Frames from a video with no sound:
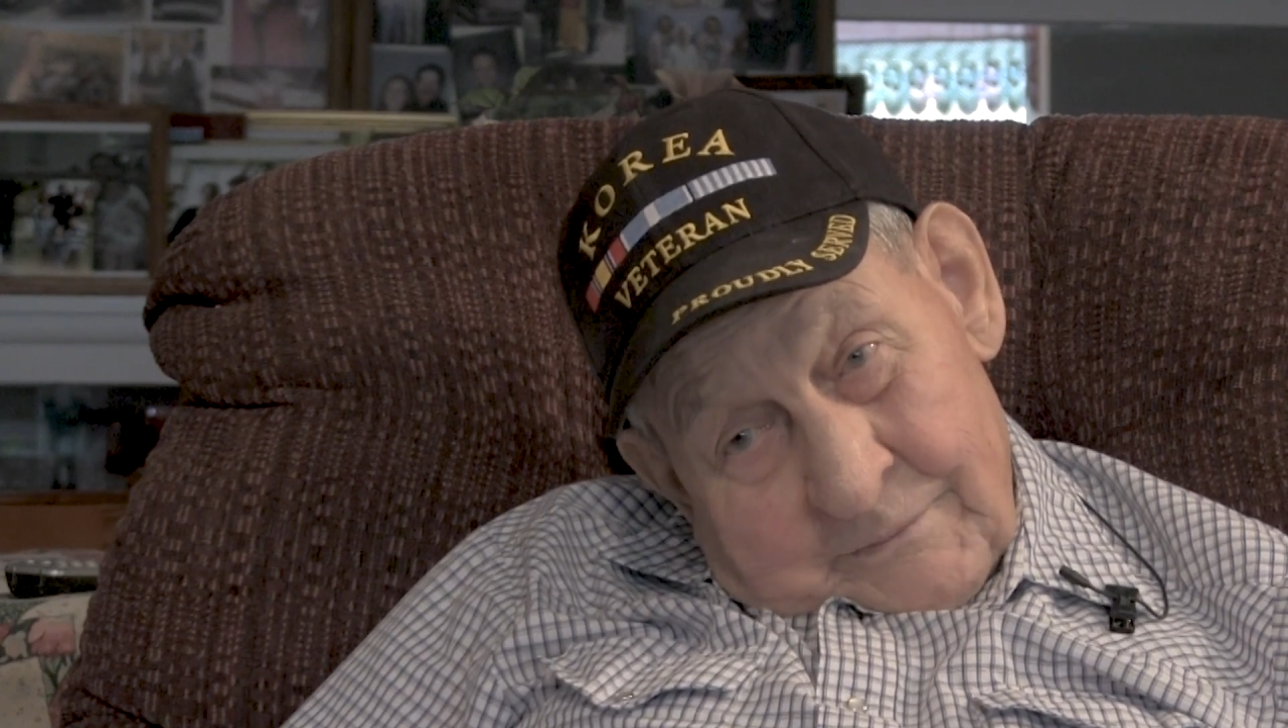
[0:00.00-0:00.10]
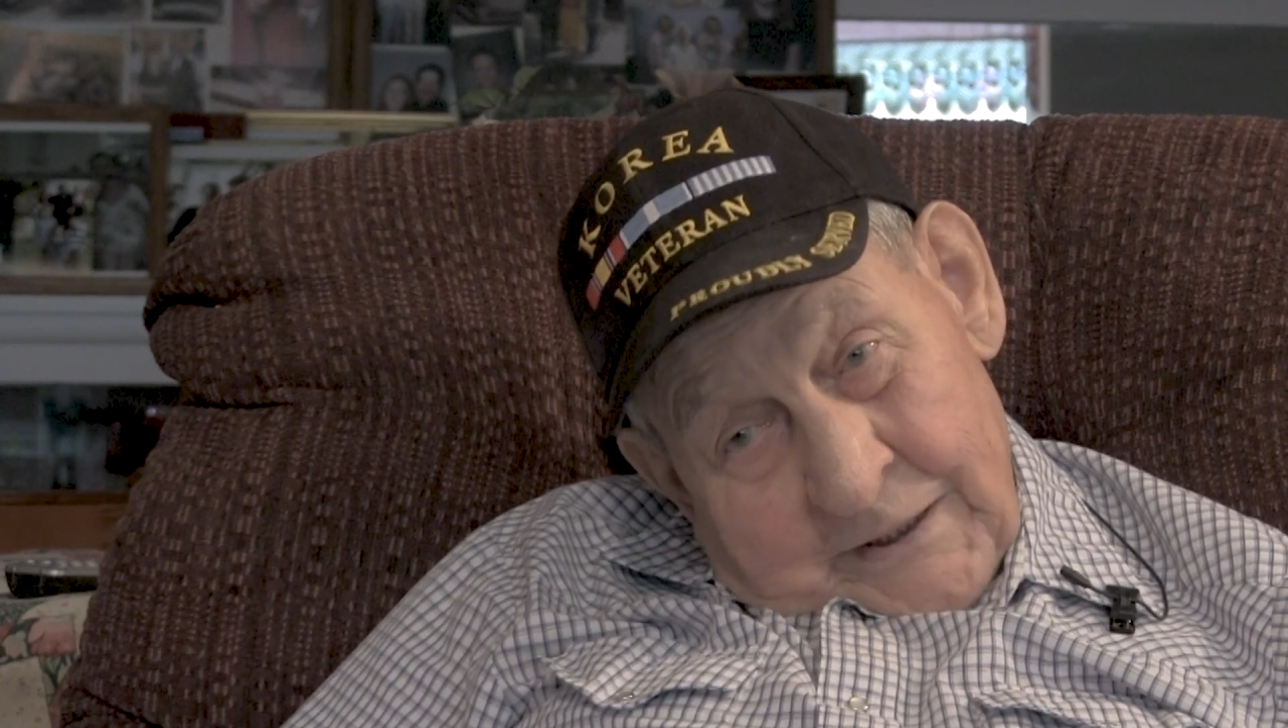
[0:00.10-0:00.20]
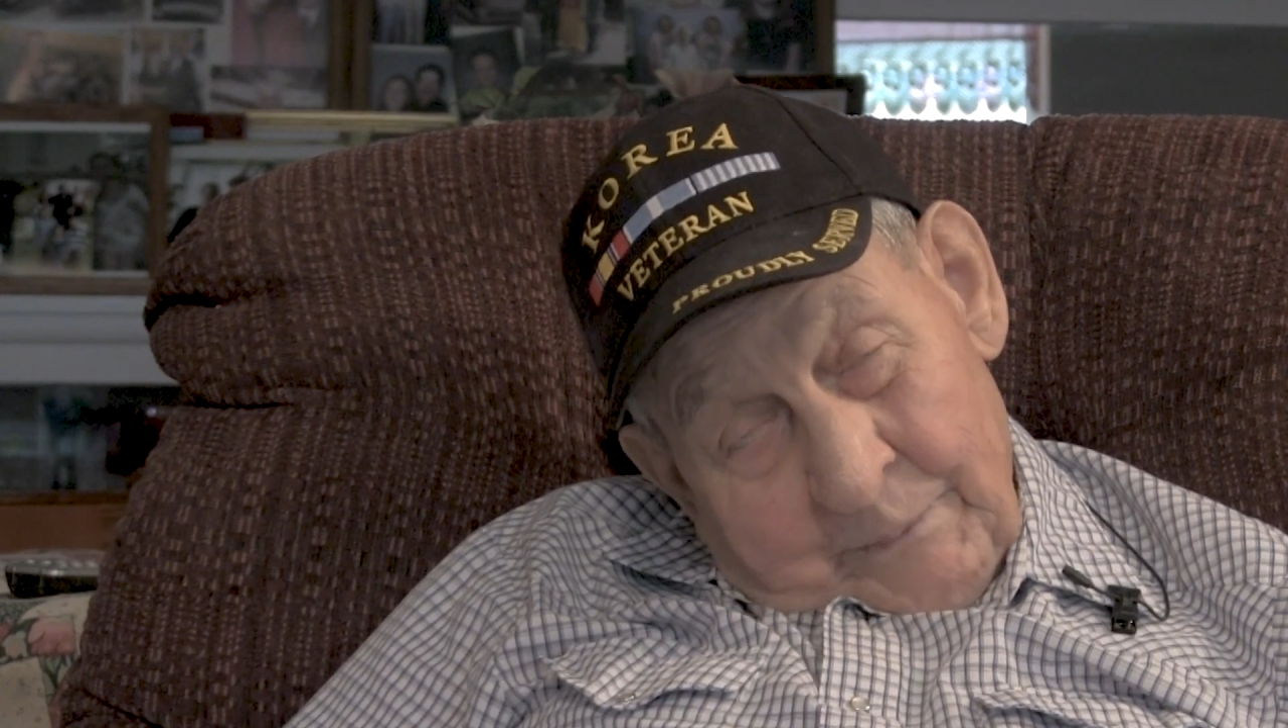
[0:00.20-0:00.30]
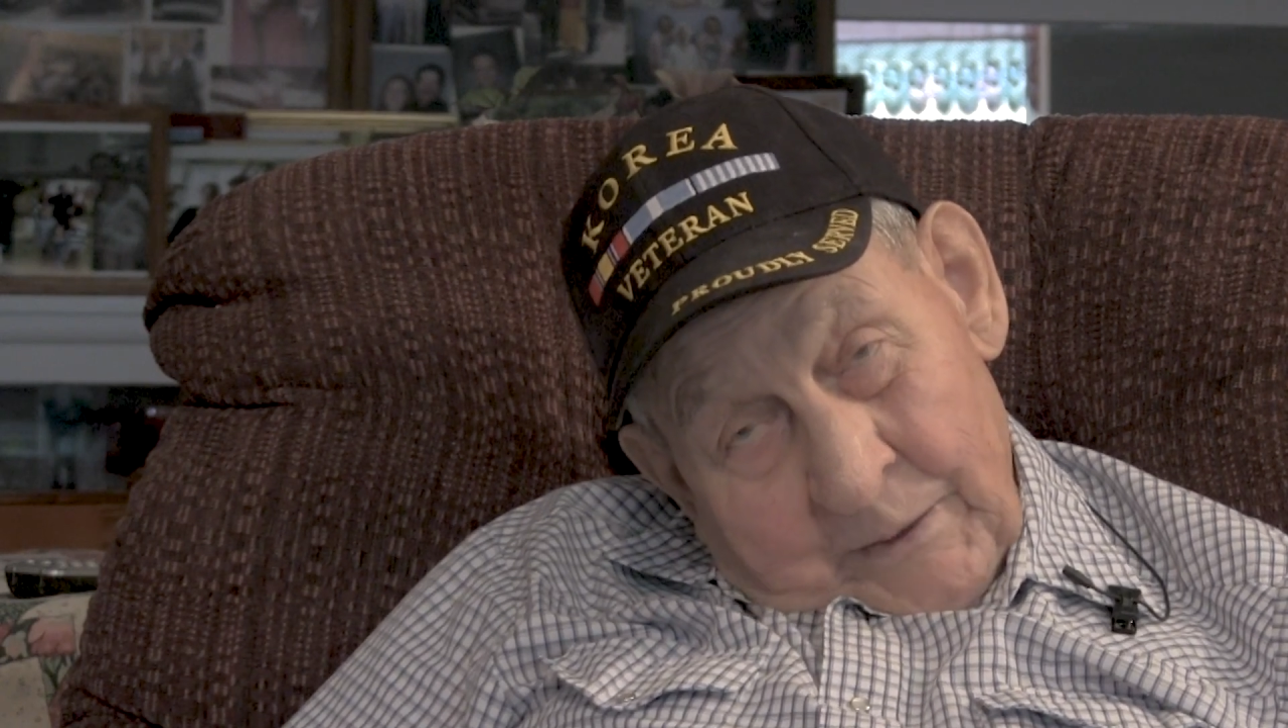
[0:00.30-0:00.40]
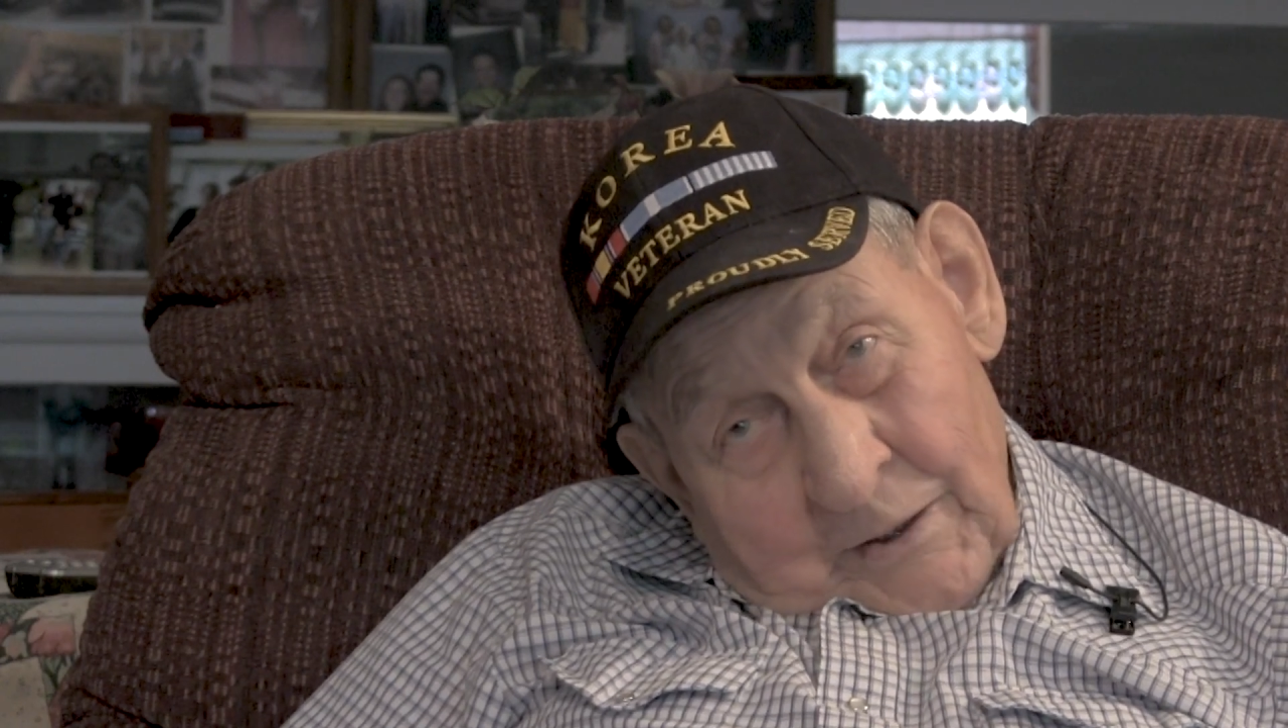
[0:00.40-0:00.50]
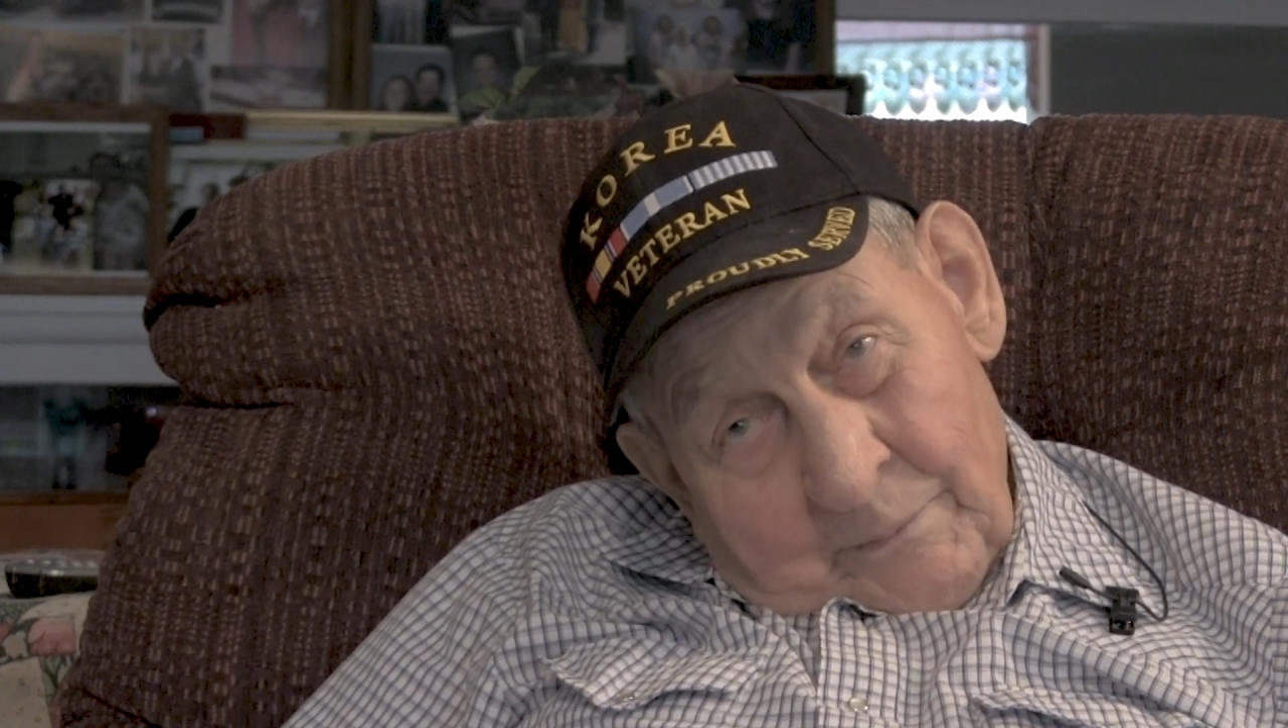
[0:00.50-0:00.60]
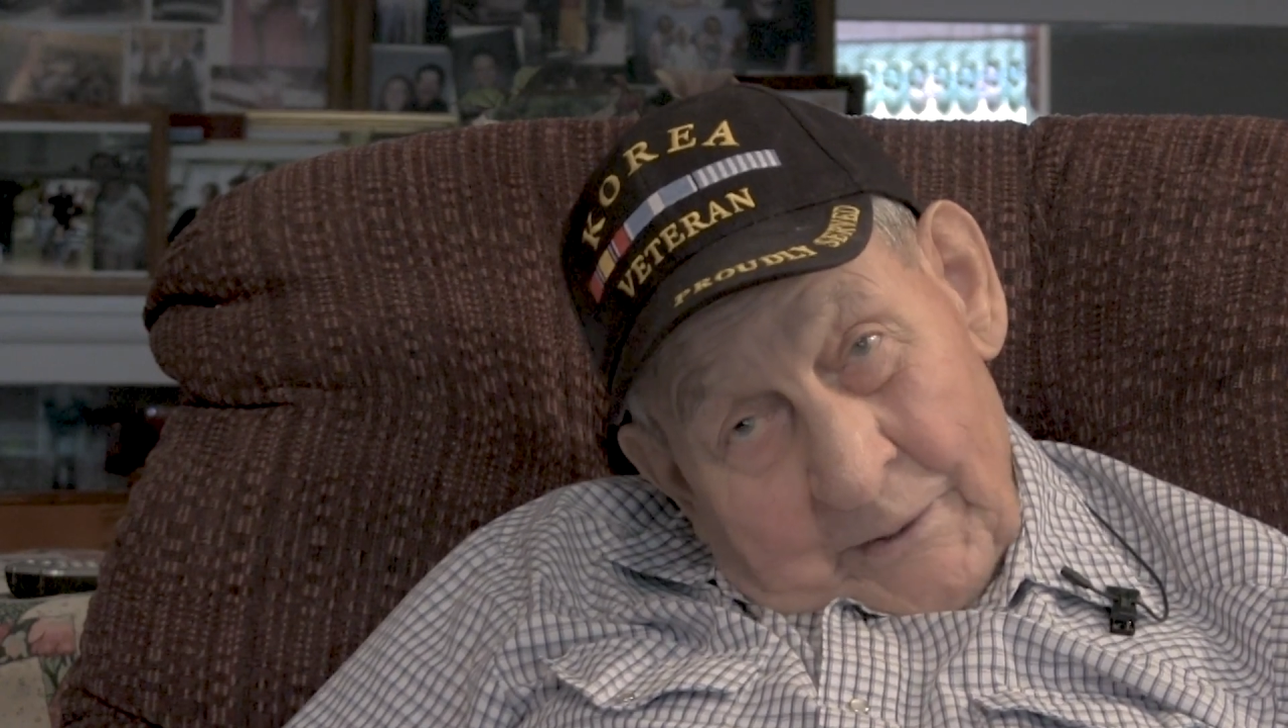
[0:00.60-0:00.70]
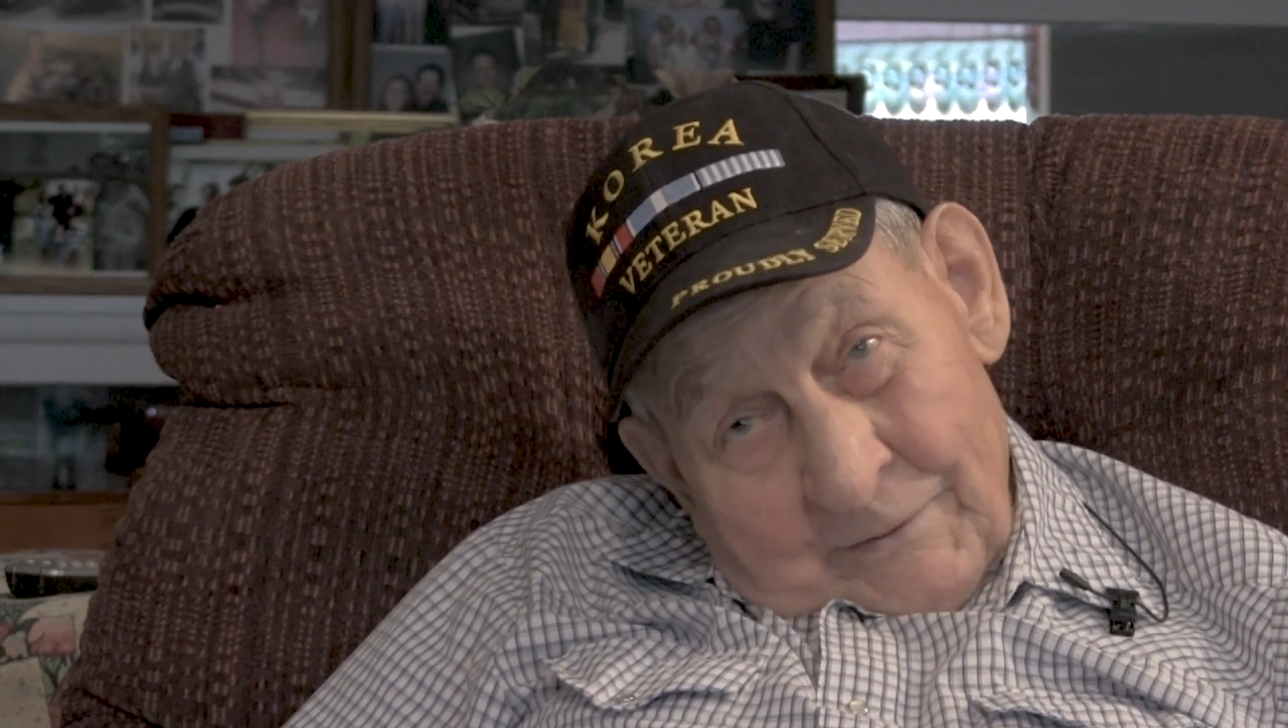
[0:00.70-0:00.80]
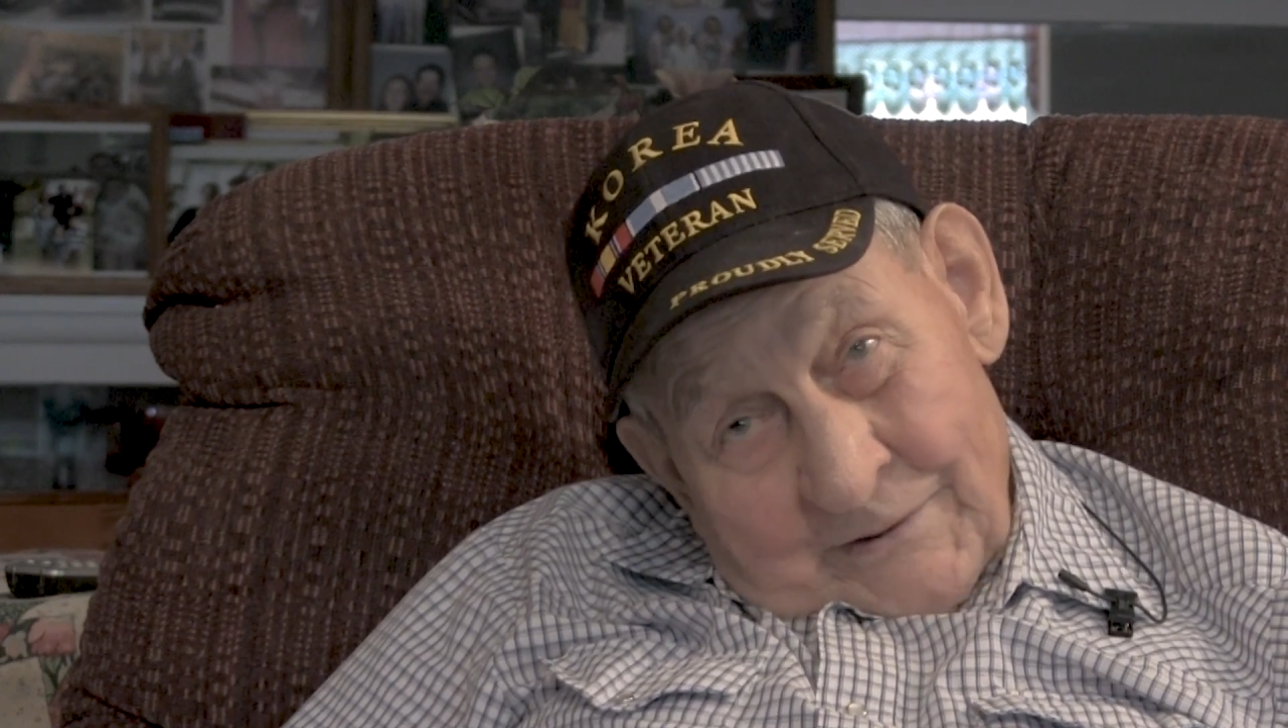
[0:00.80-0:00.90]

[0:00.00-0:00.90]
typical, but it